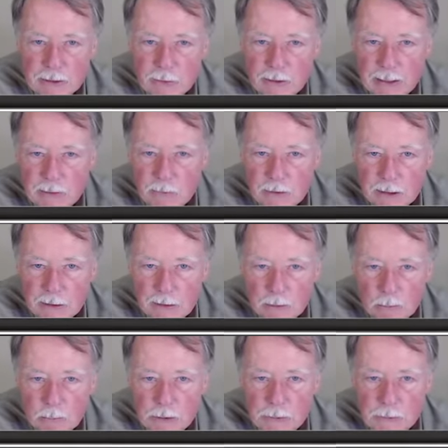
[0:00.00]
green with a
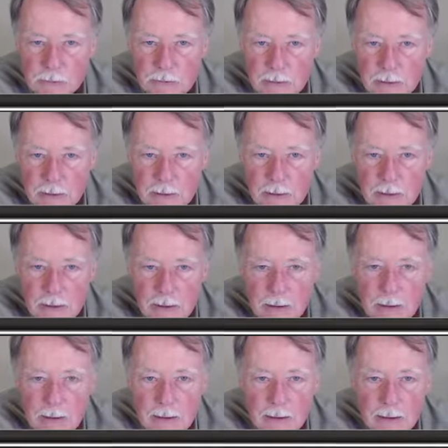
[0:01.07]
little blue.
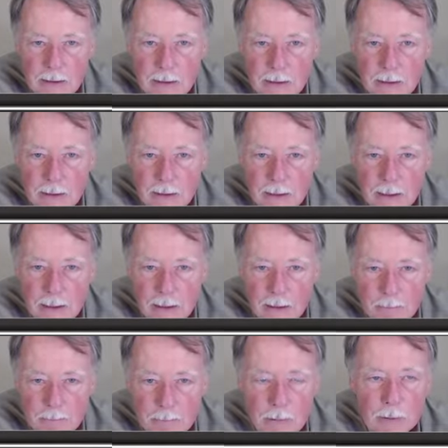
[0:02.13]

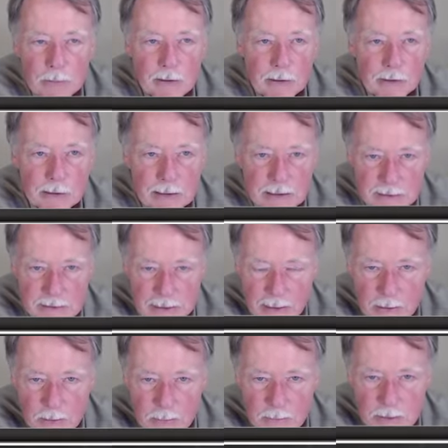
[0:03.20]
Uh, both are
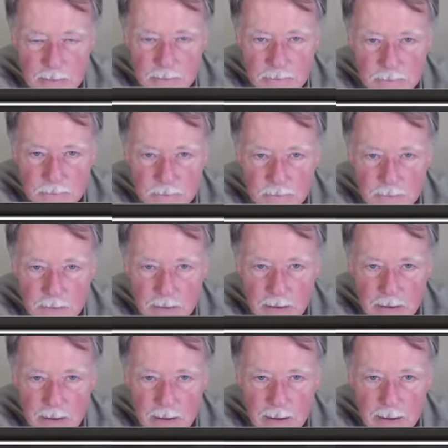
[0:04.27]
desirable.
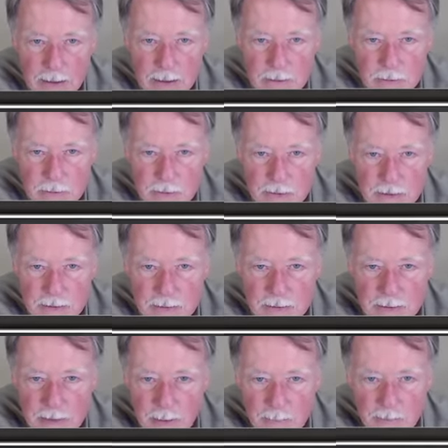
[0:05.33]
Uh, so this
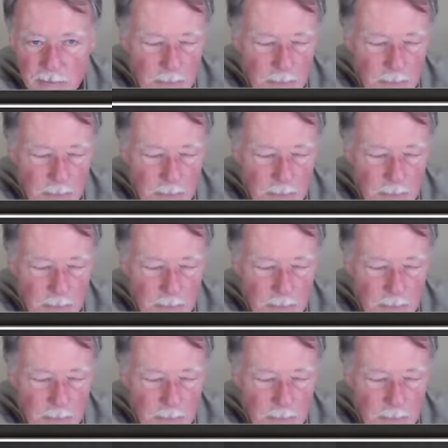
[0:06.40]
is coming